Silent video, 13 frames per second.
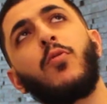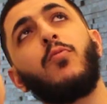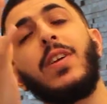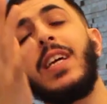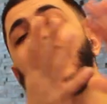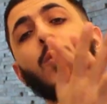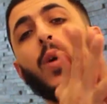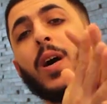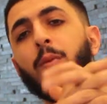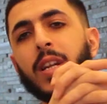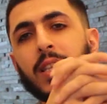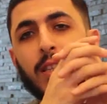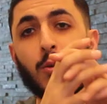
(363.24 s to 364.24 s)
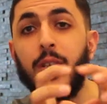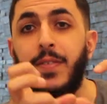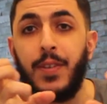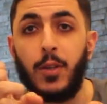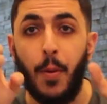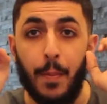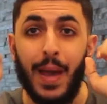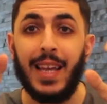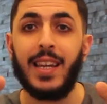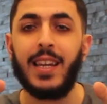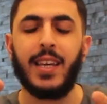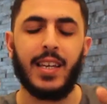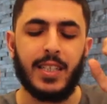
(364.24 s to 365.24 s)
the reason why I wanted to do this video
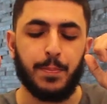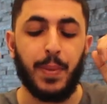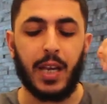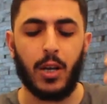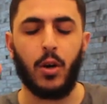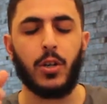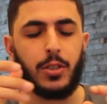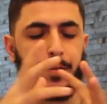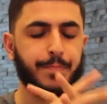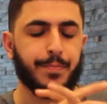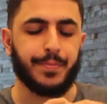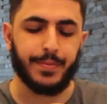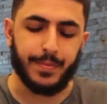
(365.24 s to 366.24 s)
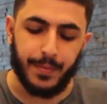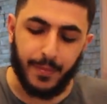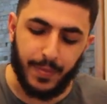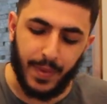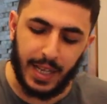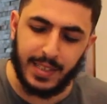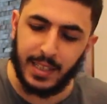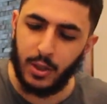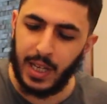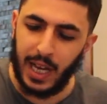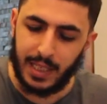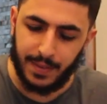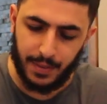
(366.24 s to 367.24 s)
mainly is because since
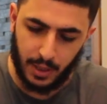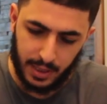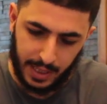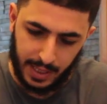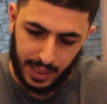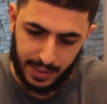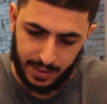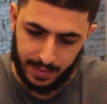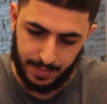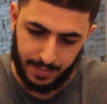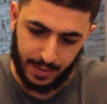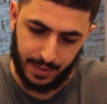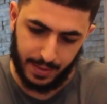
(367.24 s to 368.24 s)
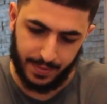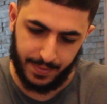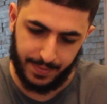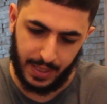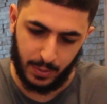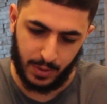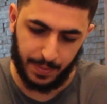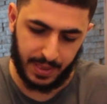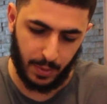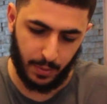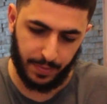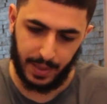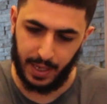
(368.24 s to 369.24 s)
you guys have heard it and uh, Faith was
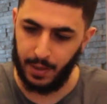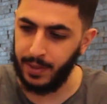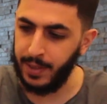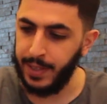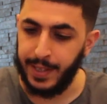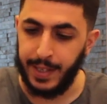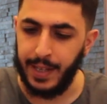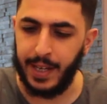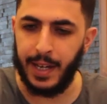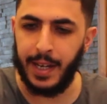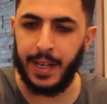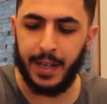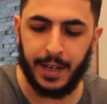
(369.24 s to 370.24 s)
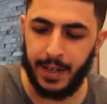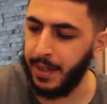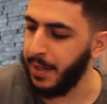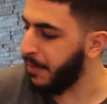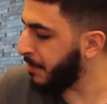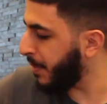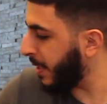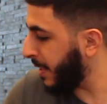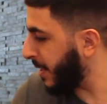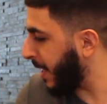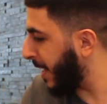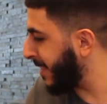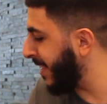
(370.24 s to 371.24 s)
upset with me now, uh,
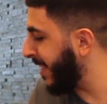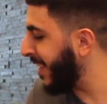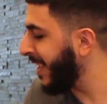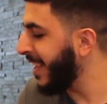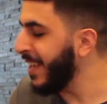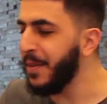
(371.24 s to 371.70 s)
is that